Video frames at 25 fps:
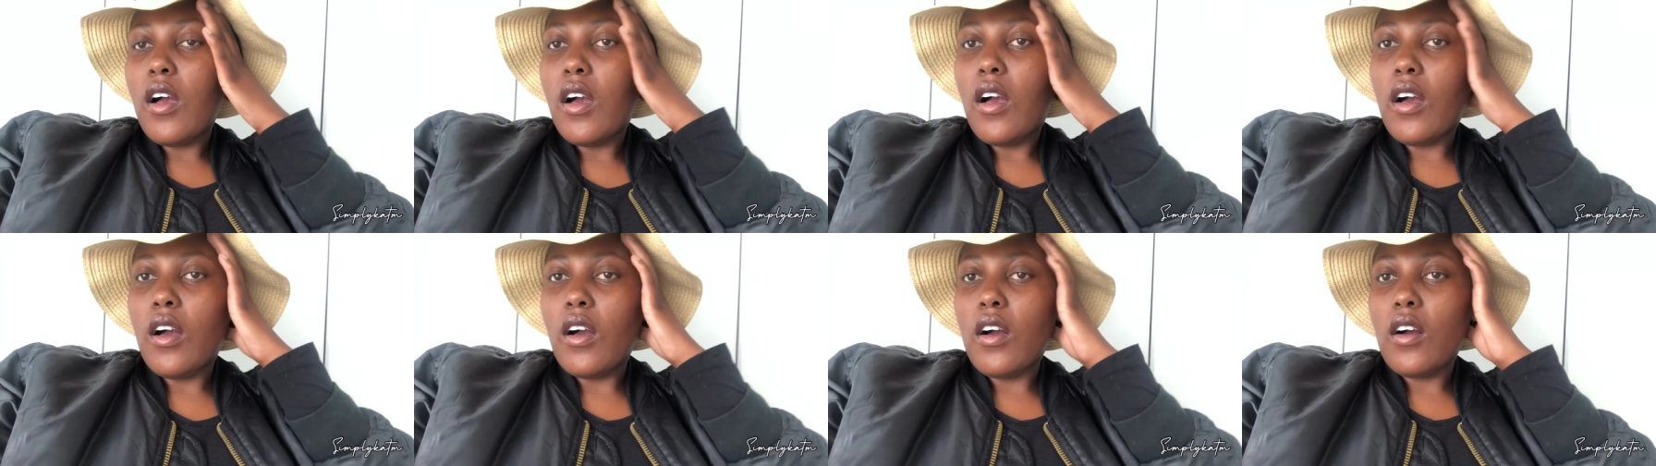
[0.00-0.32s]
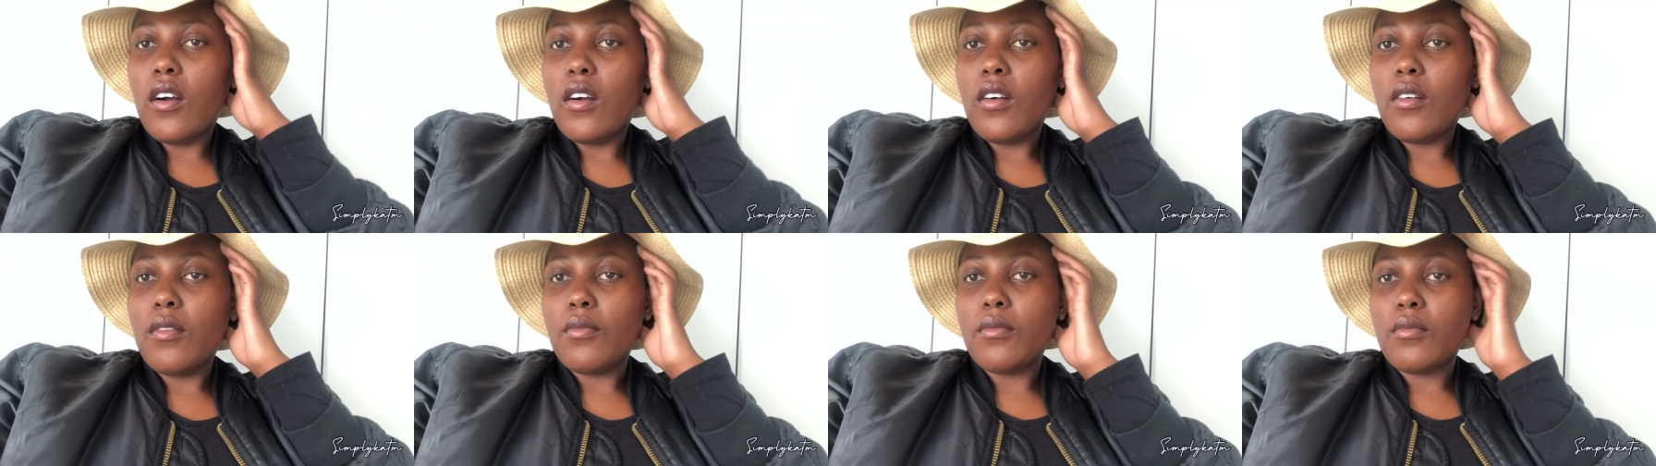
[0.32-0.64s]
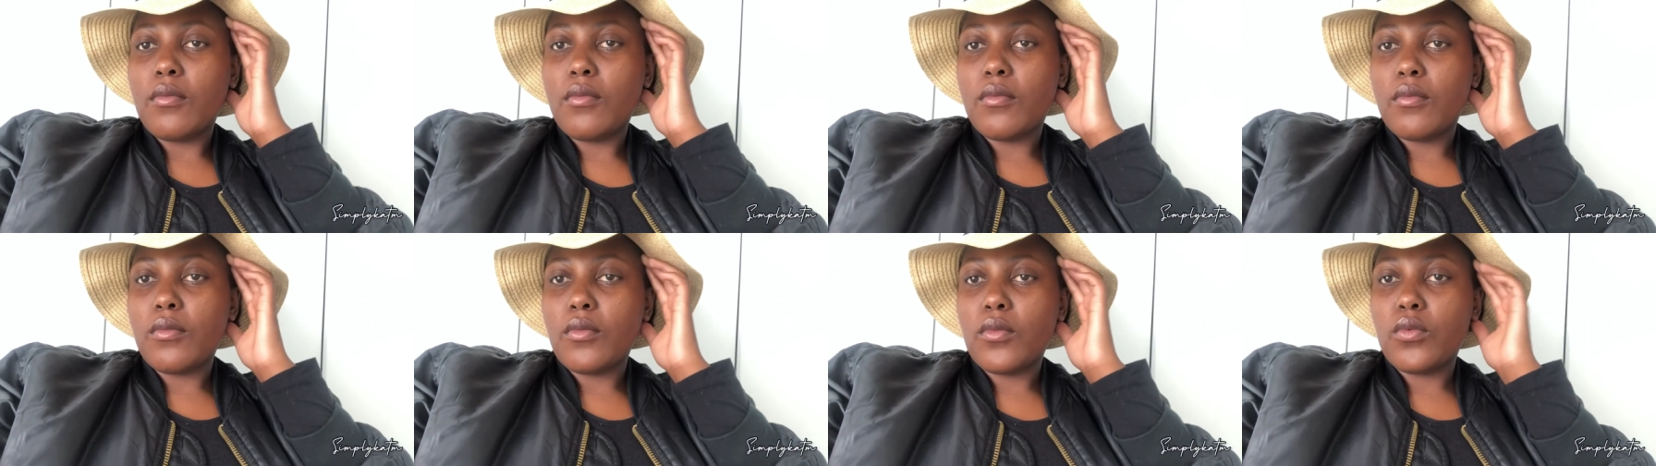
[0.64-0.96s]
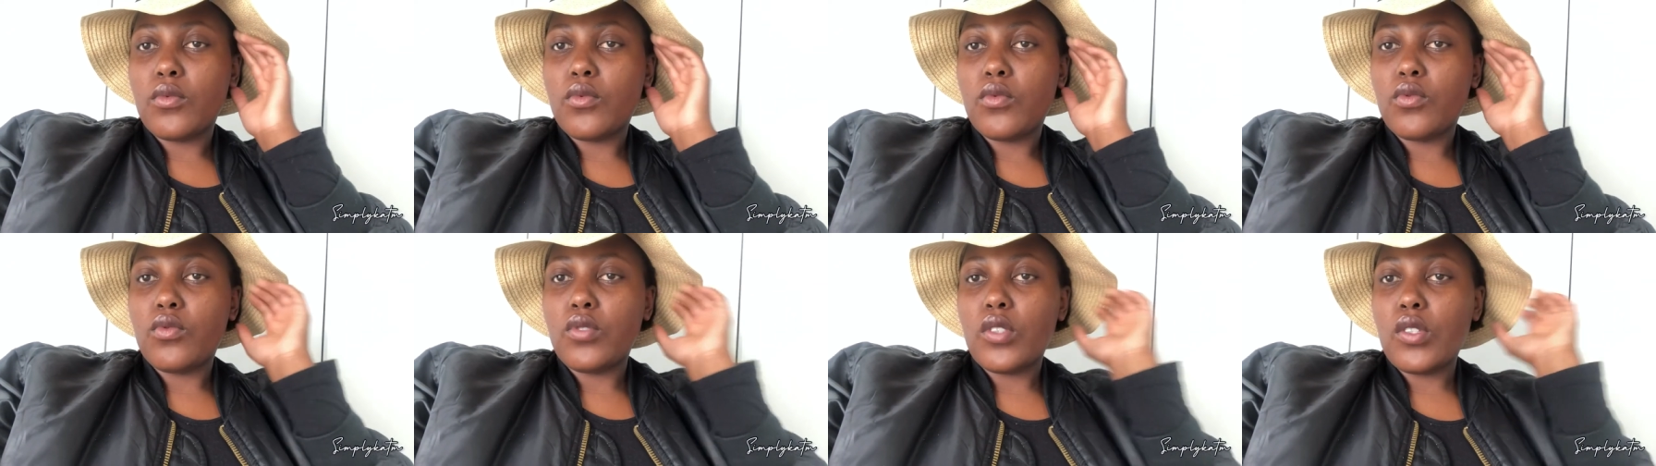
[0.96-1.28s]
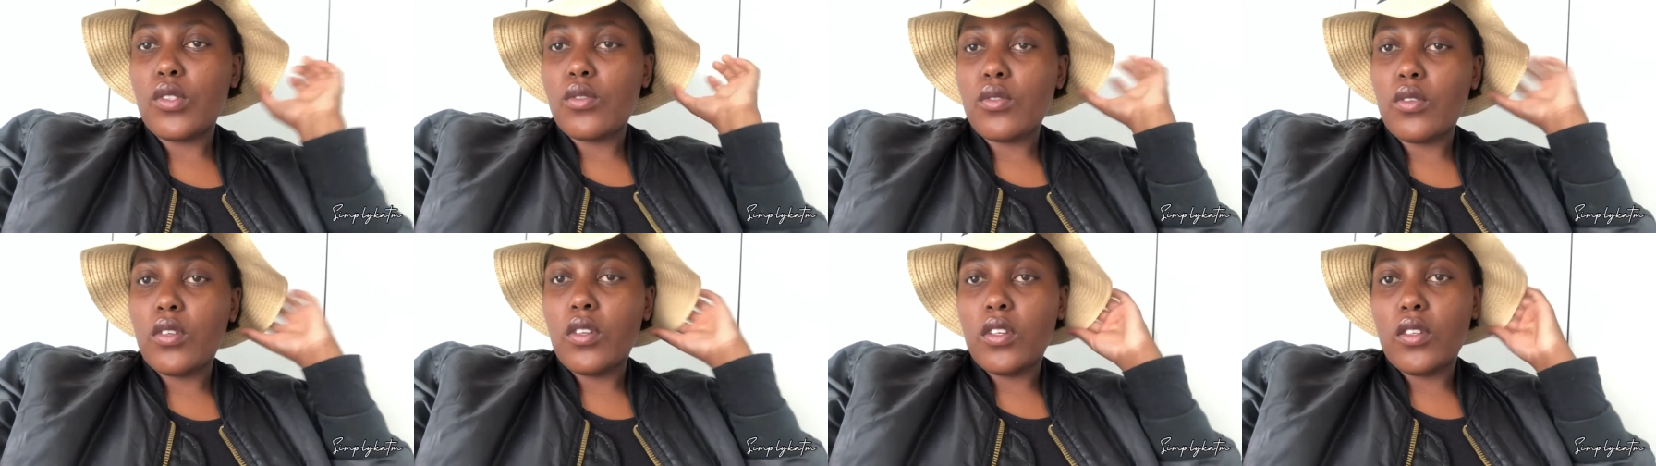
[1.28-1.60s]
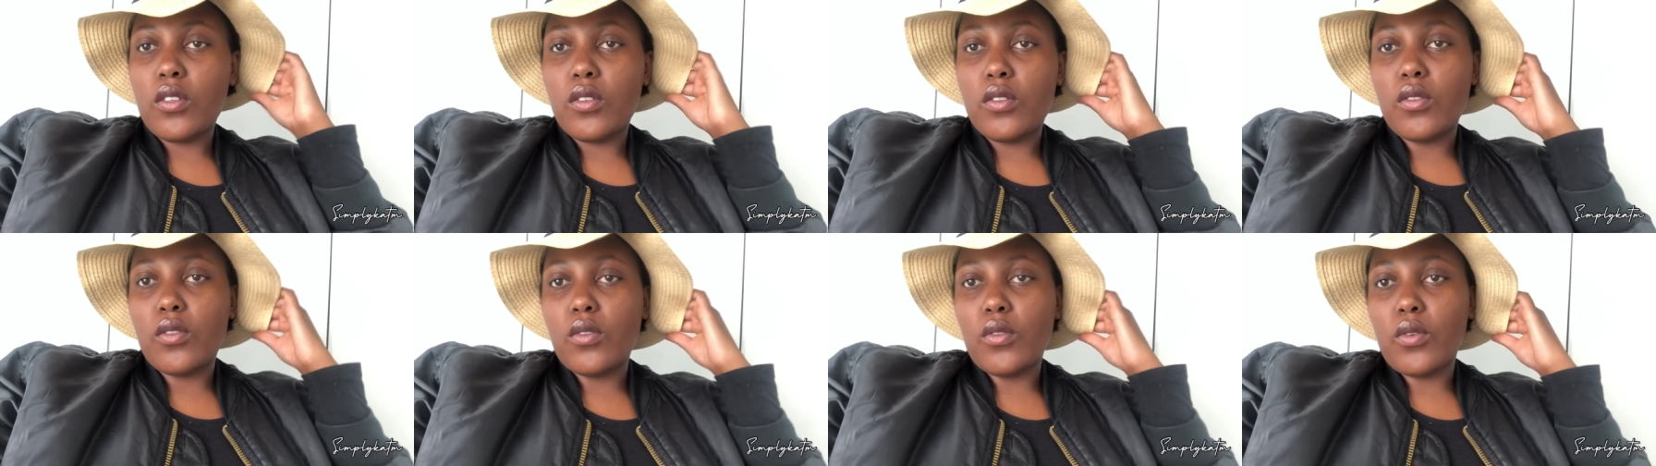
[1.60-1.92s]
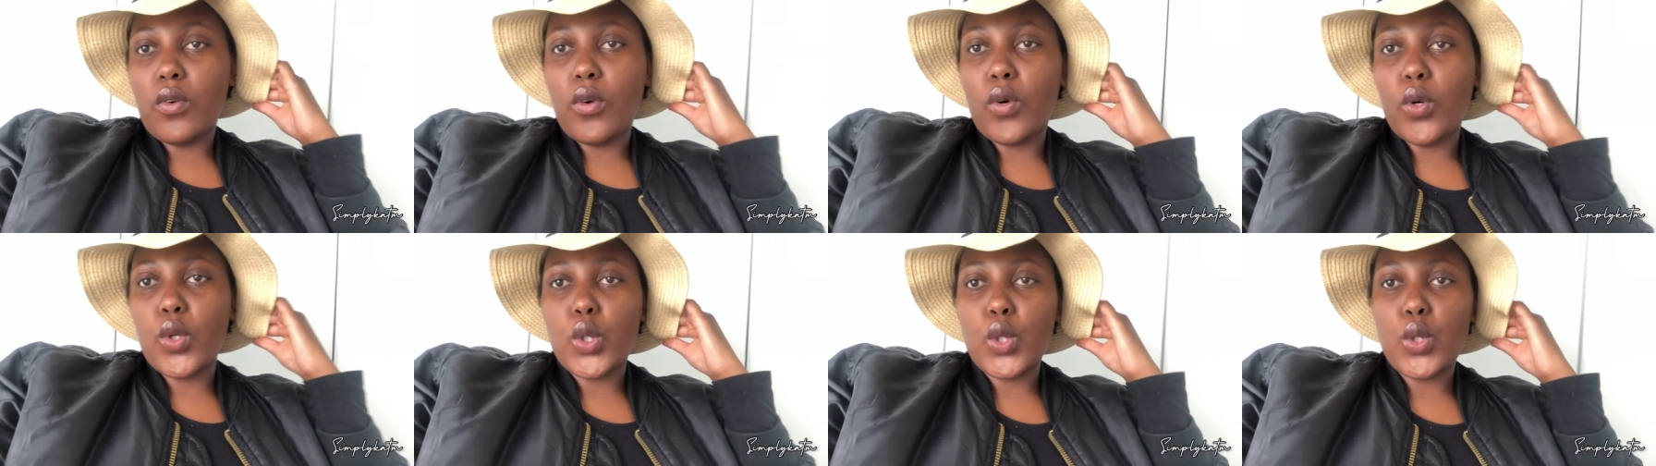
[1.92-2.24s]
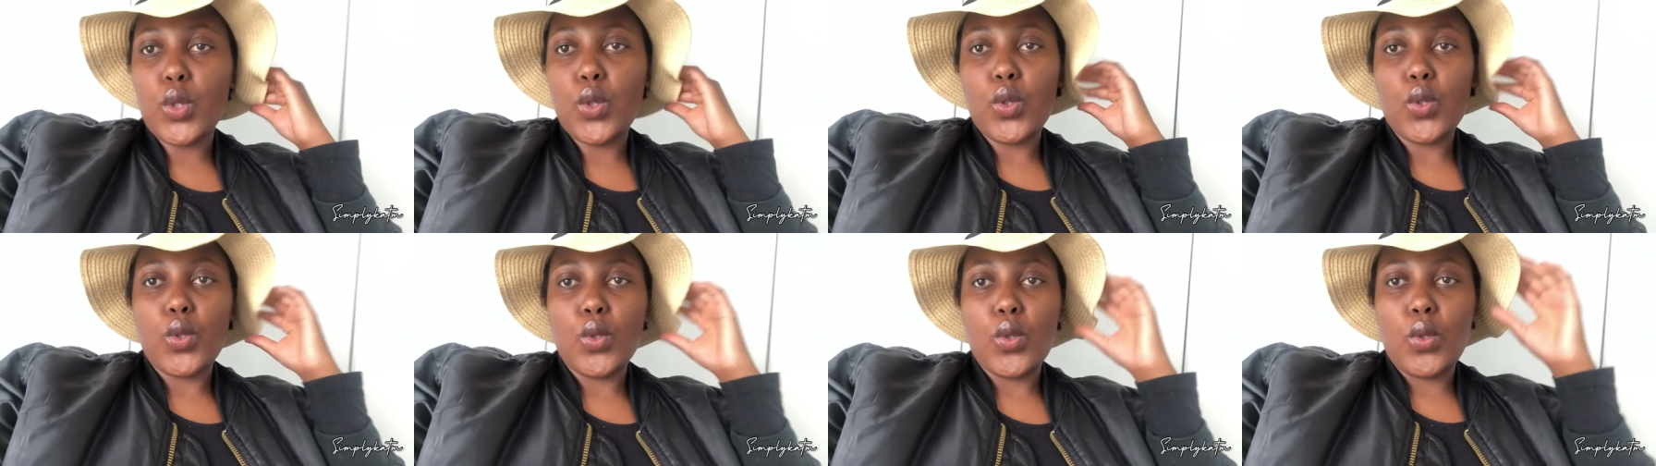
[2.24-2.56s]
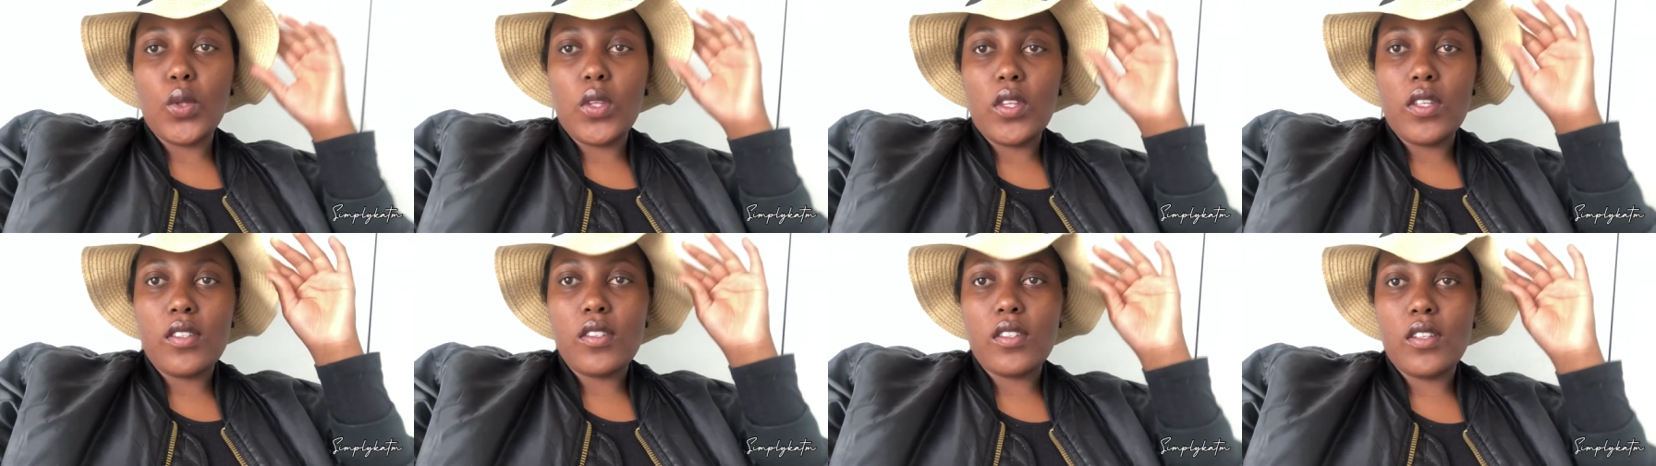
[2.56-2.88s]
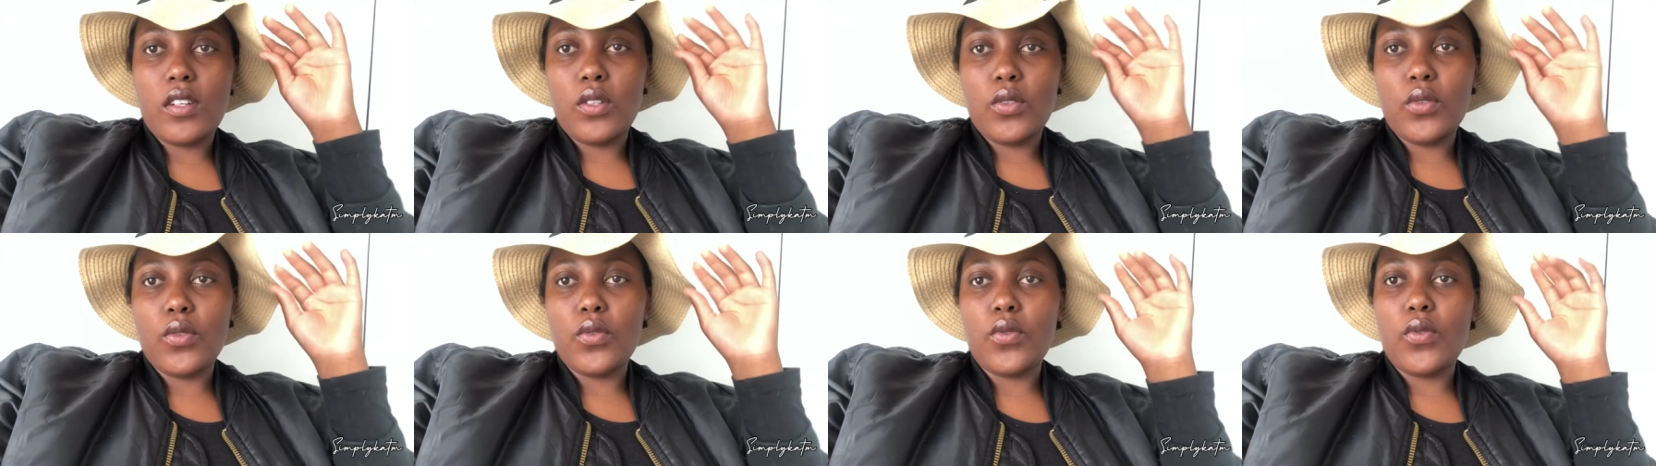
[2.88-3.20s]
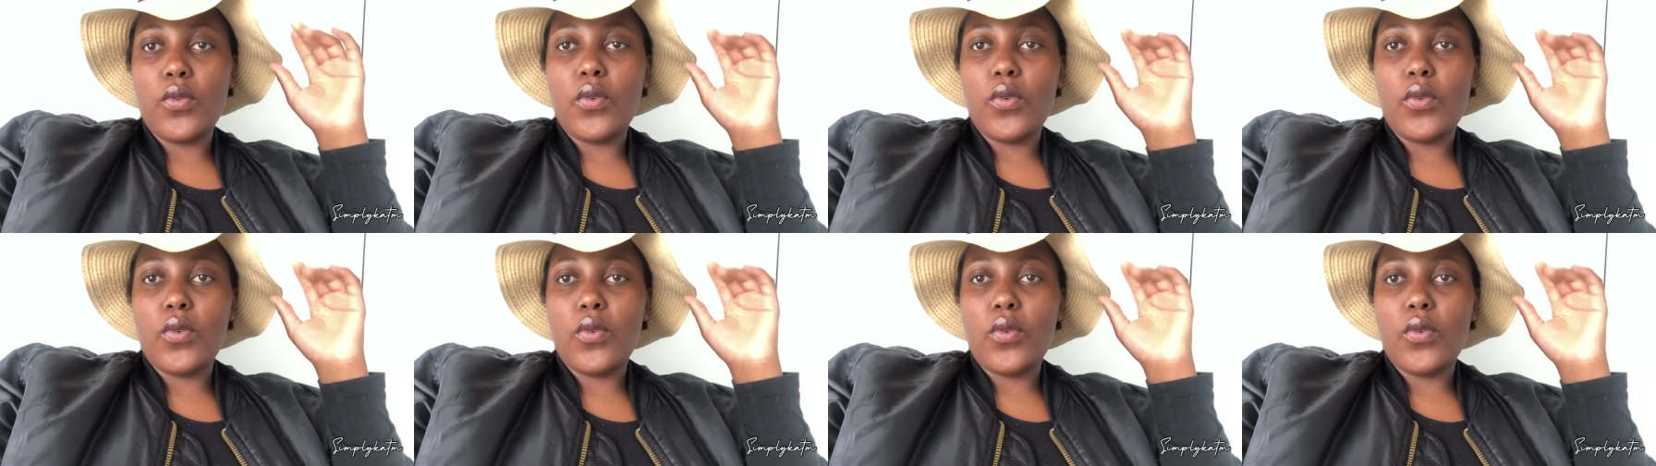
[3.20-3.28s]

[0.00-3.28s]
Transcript: um just gonna go to the salon